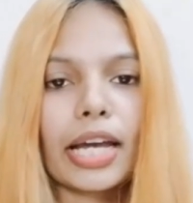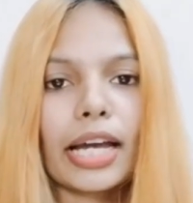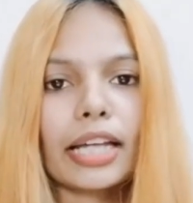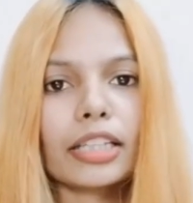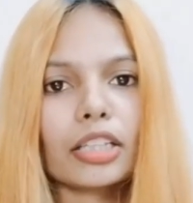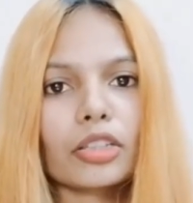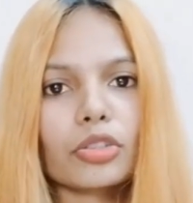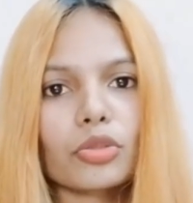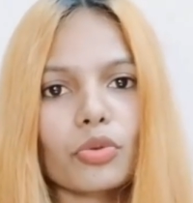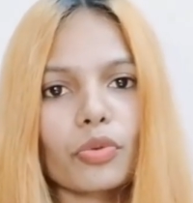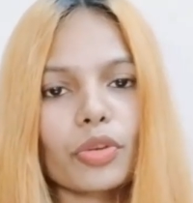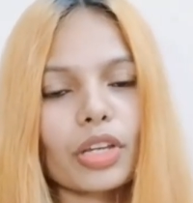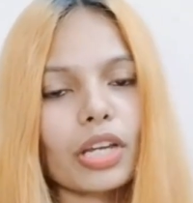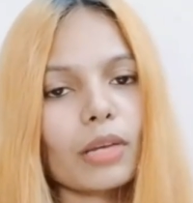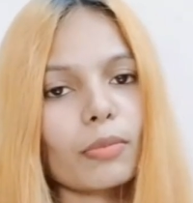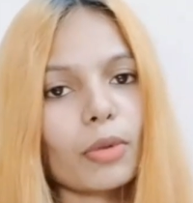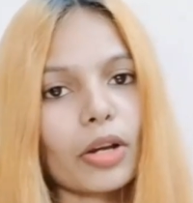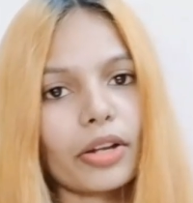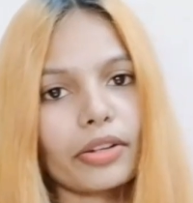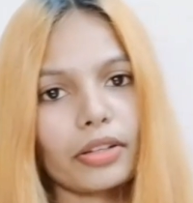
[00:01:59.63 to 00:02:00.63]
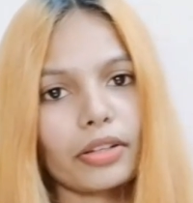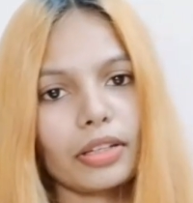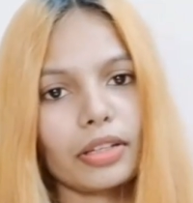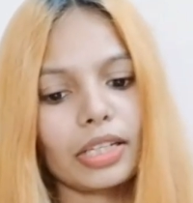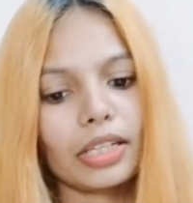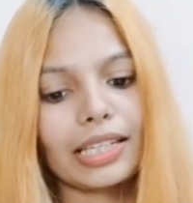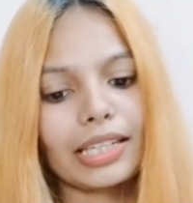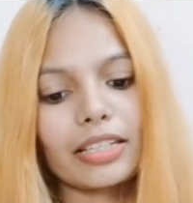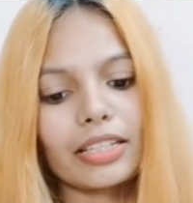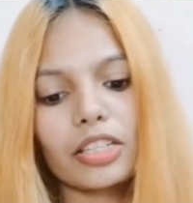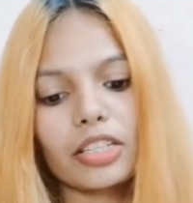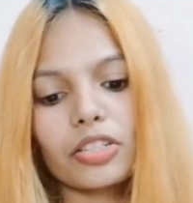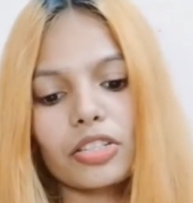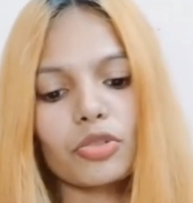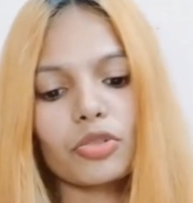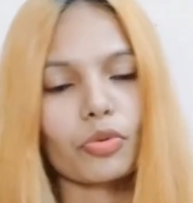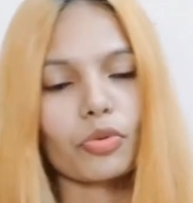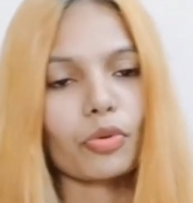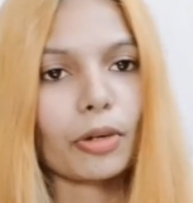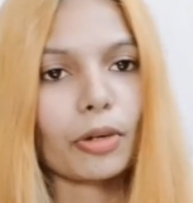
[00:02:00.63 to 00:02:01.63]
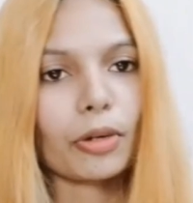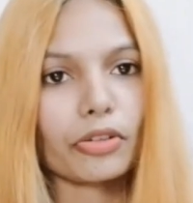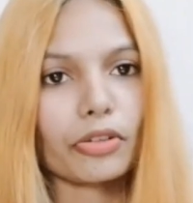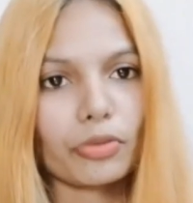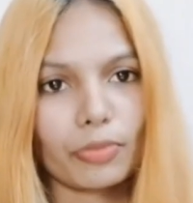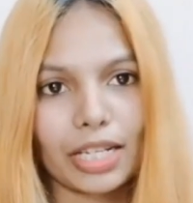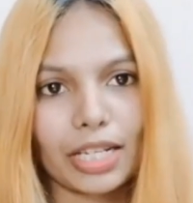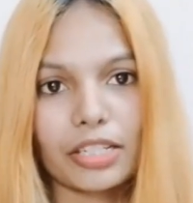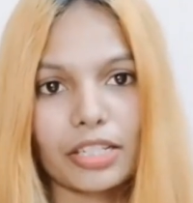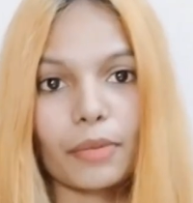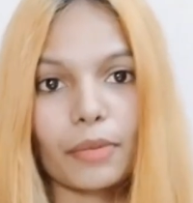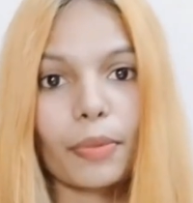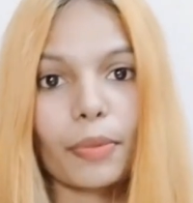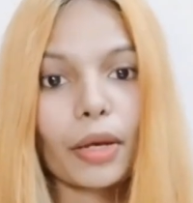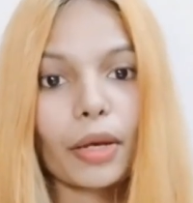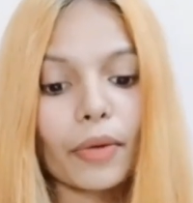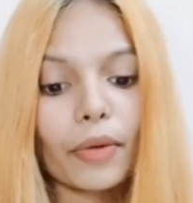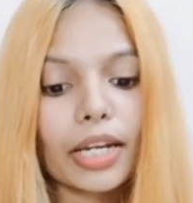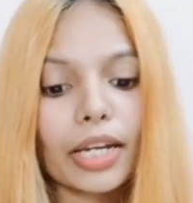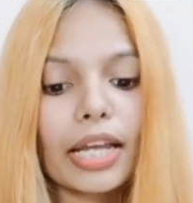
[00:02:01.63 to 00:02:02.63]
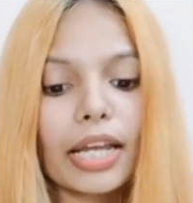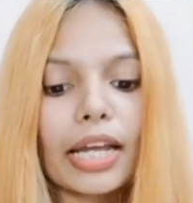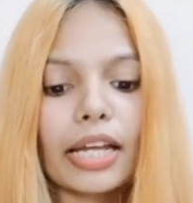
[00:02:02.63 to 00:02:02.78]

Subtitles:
Now let's just talk Romantic period.